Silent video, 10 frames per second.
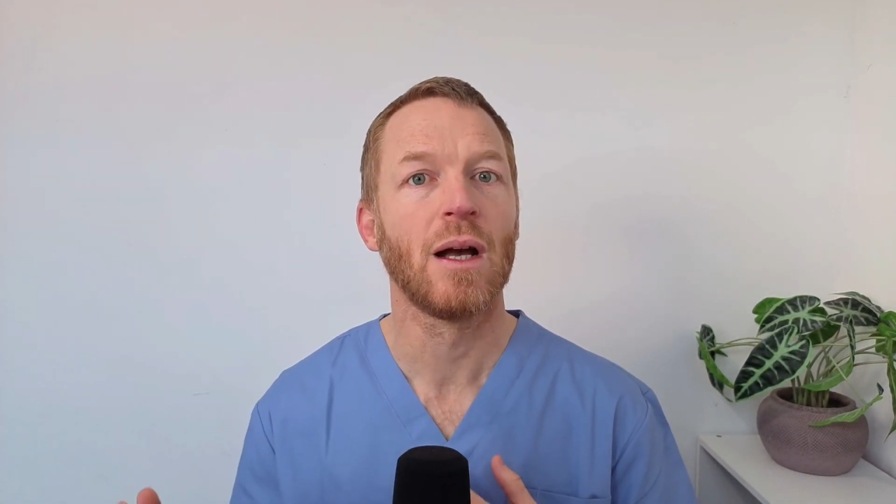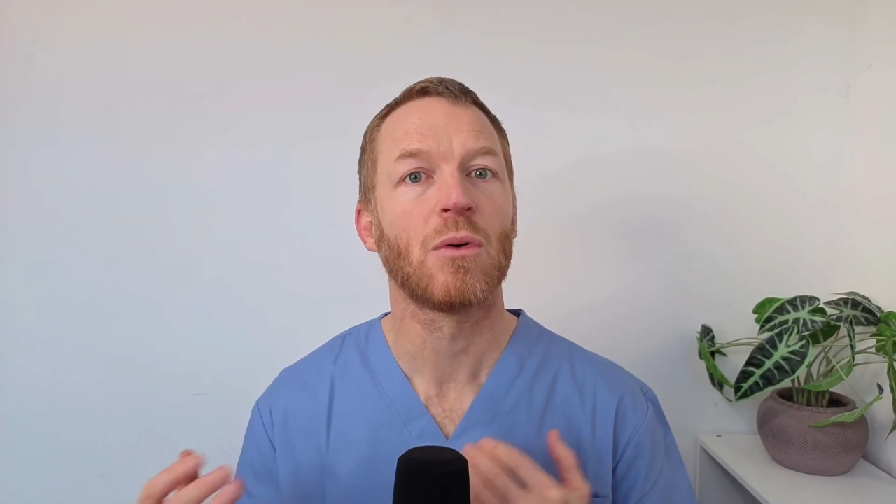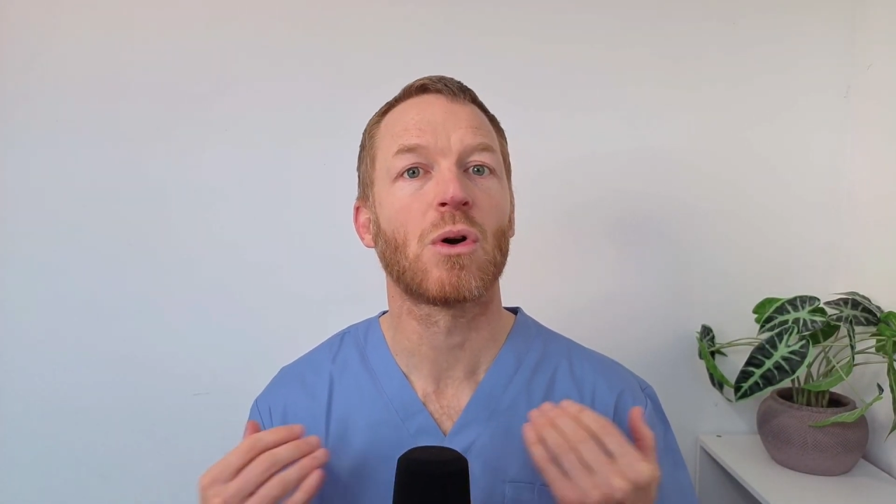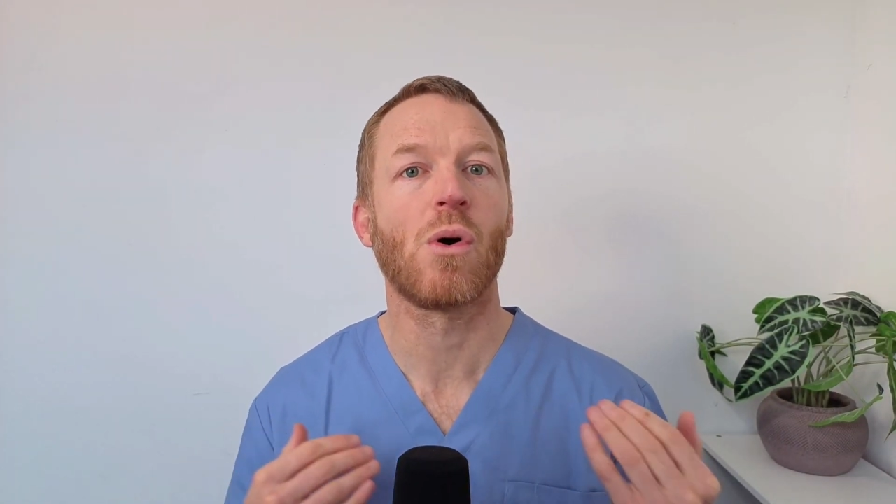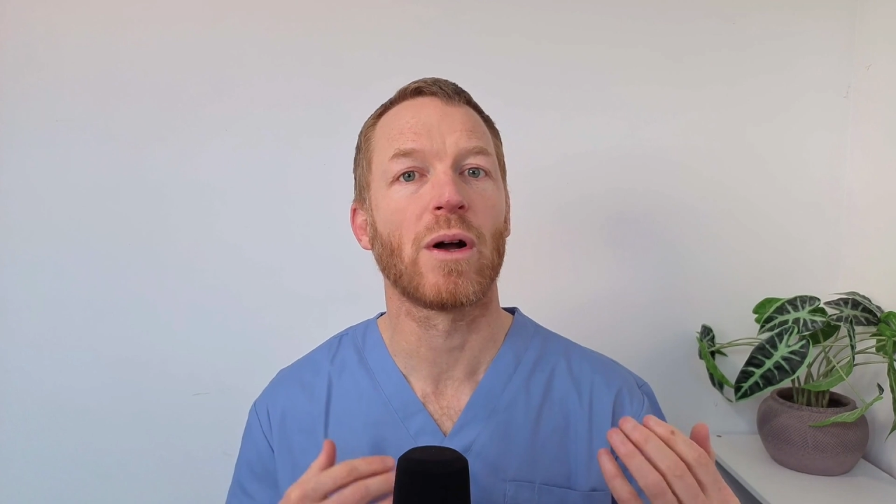
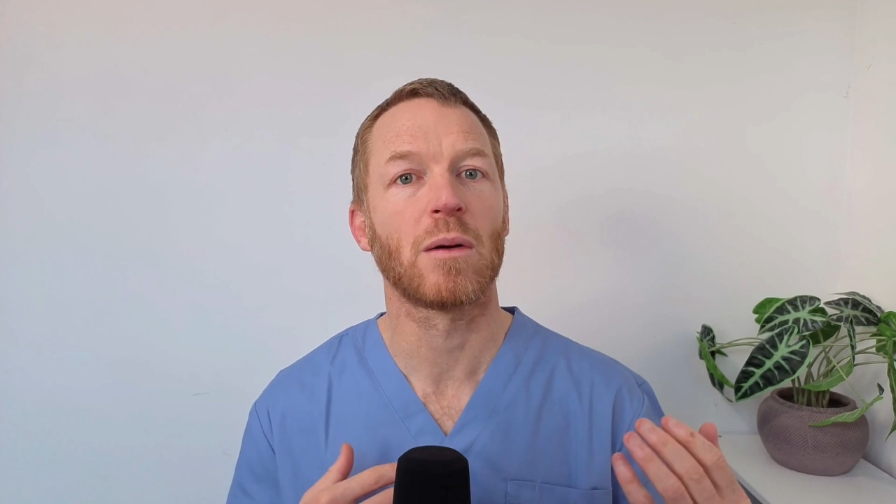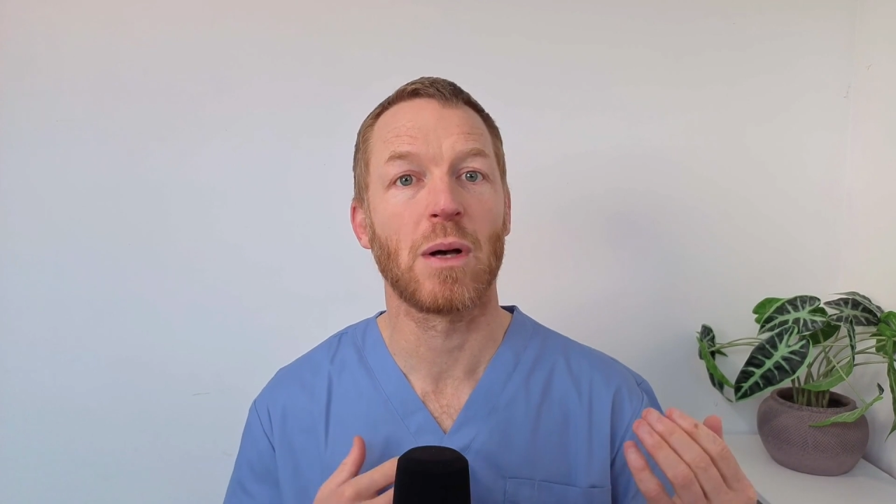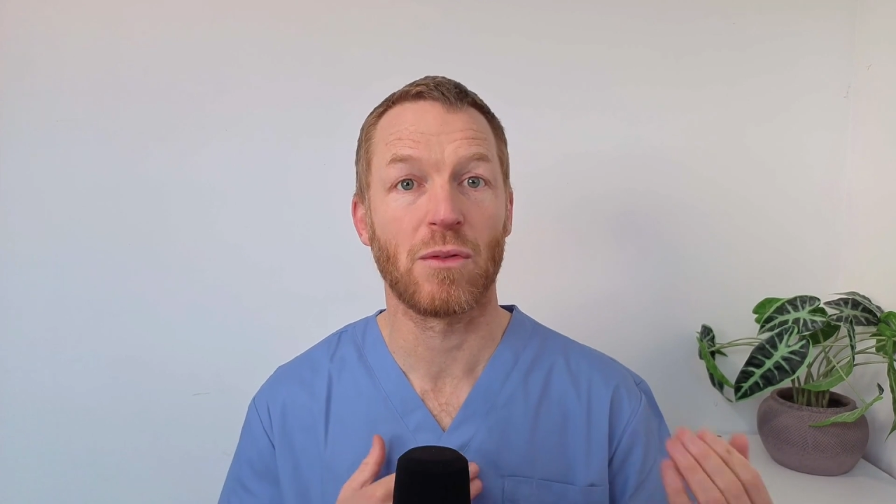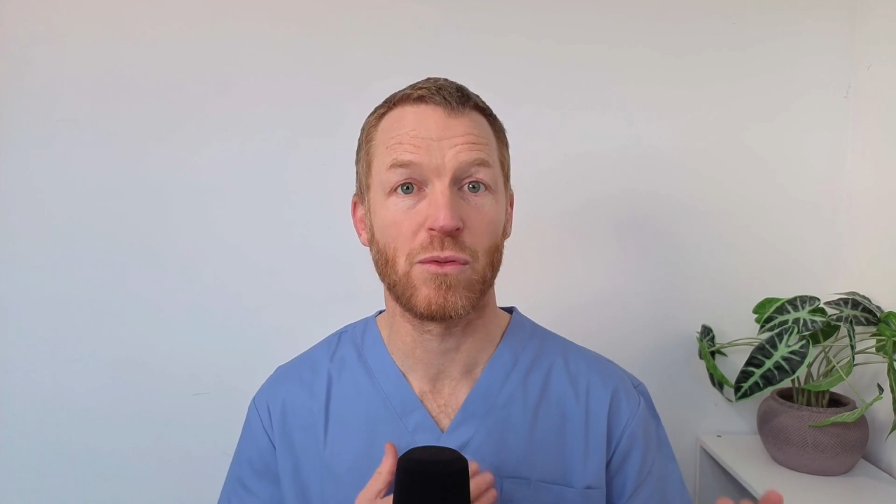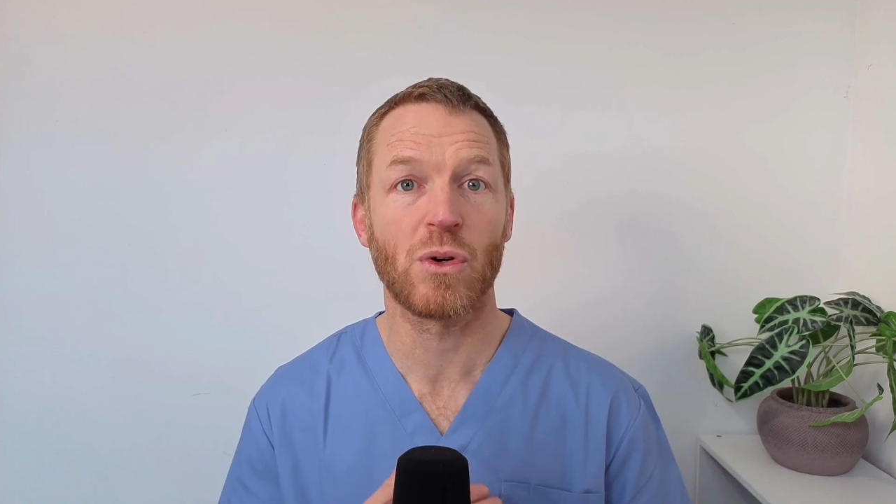requiring
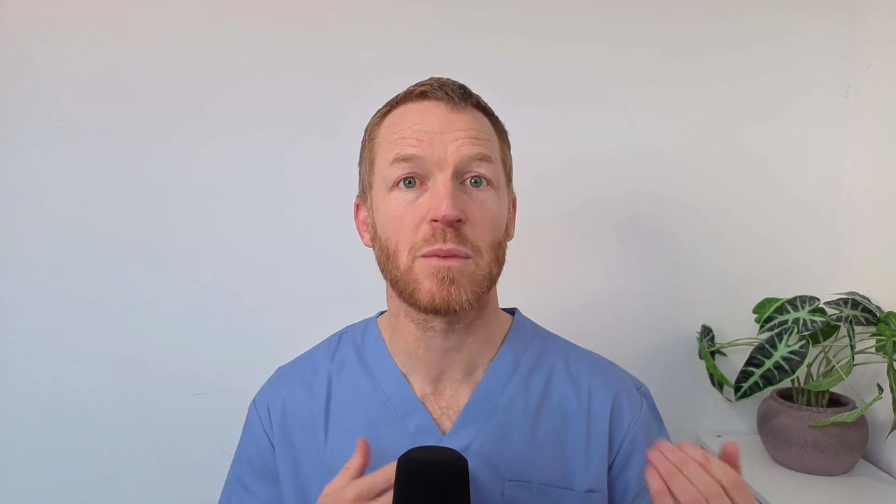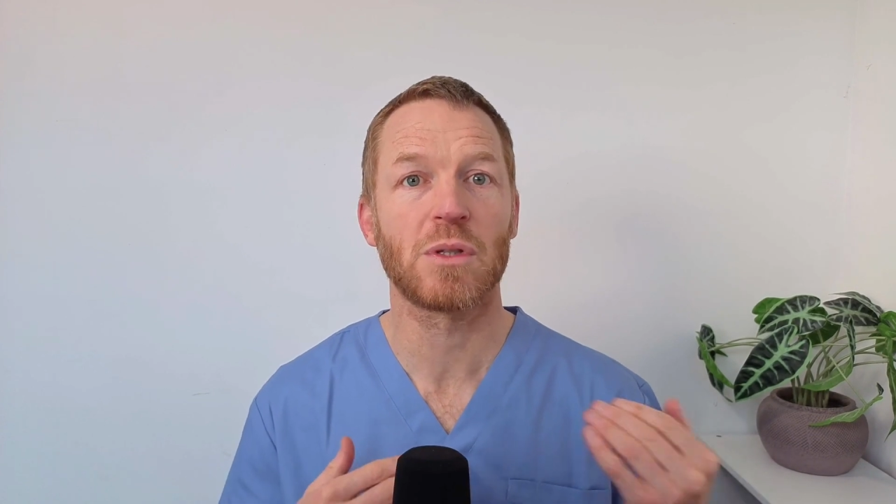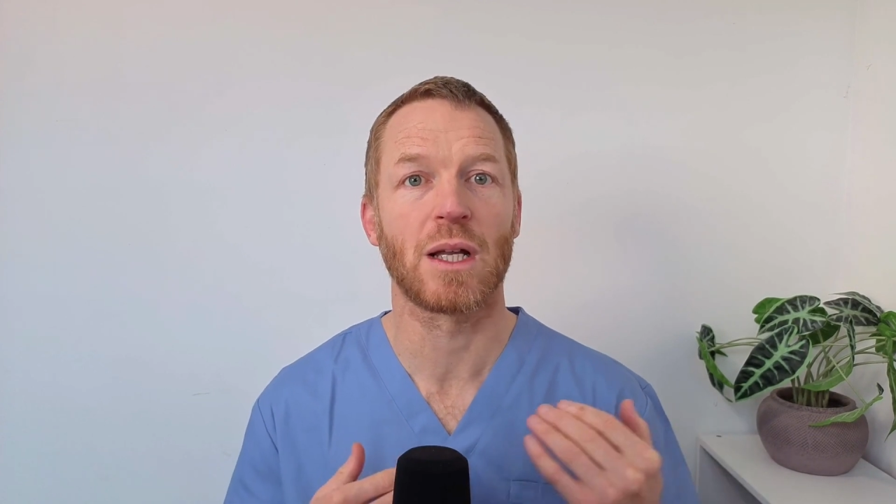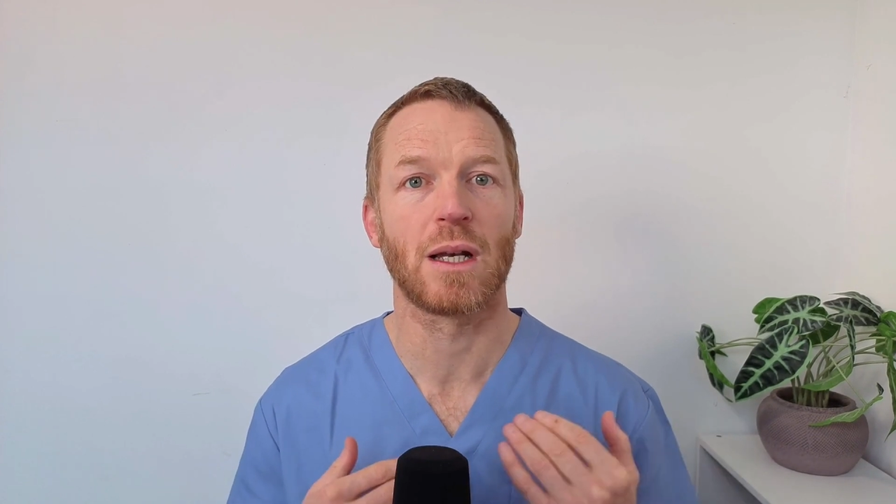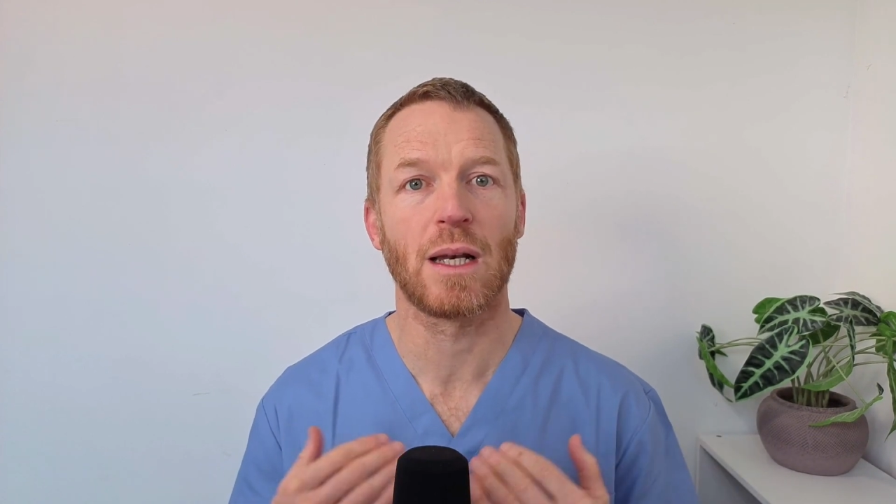about
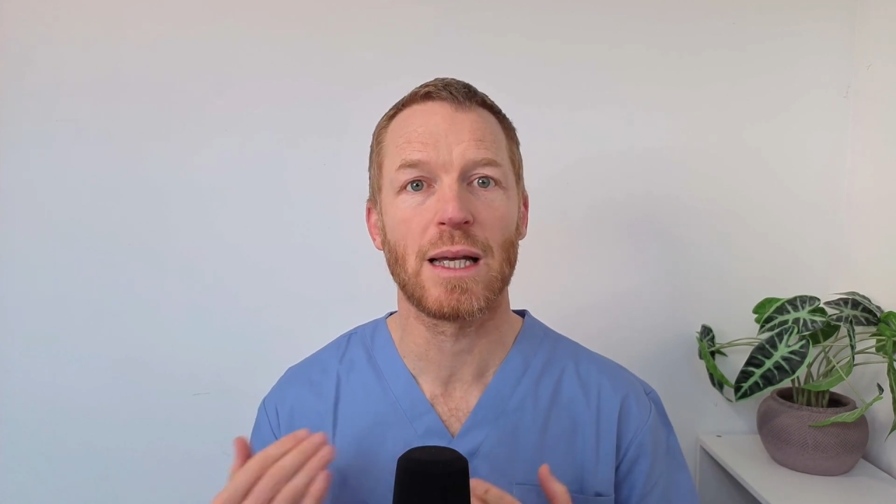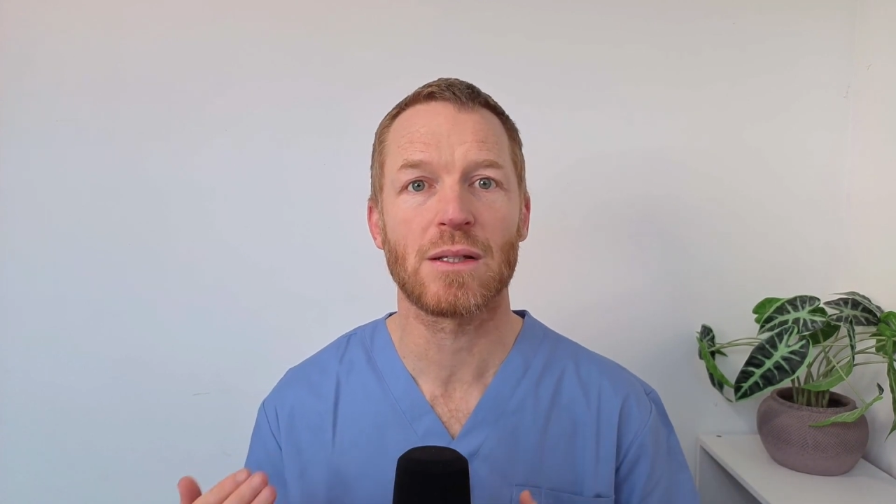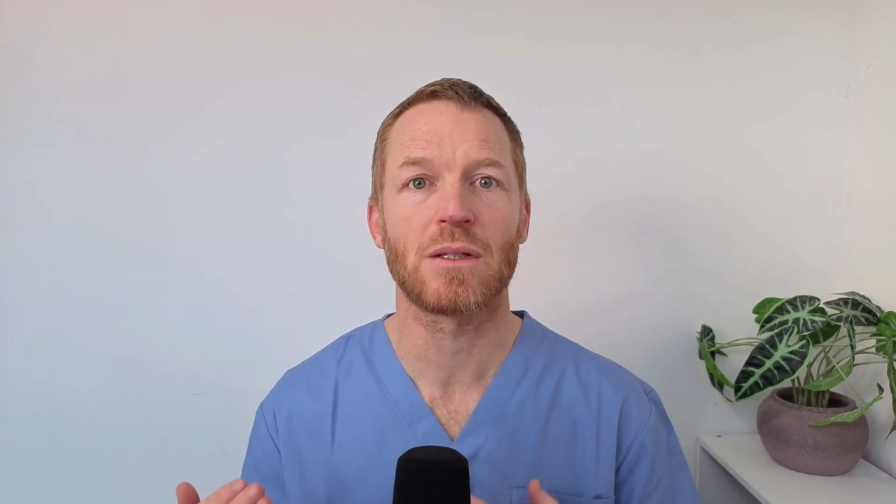40% less